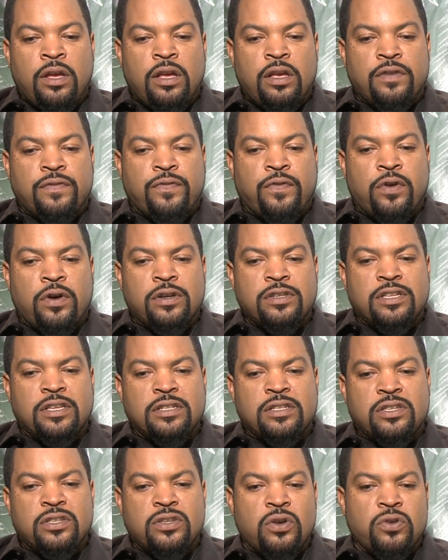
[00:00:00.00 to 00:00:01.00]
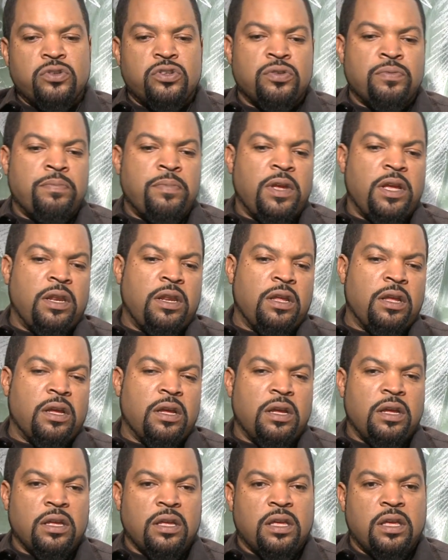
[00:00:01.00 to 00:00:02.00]
As far as the social
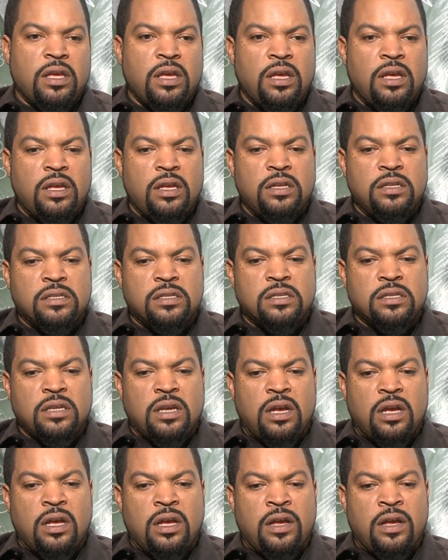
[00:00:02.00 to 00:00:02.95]
media and kids,